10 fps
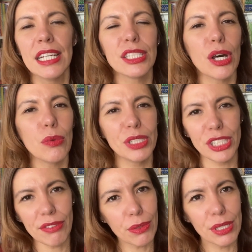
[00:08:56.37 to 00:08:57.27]
So
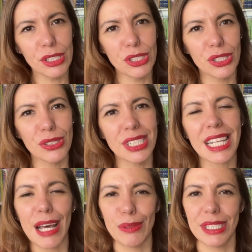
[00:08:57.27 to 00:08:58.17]
whichever one you choose,
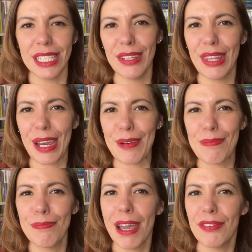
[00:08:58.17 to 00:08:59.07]
I will see you there.
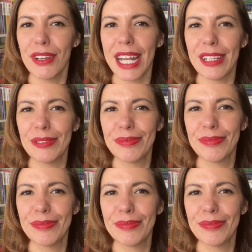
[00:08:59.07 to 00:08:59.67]
Bye for now.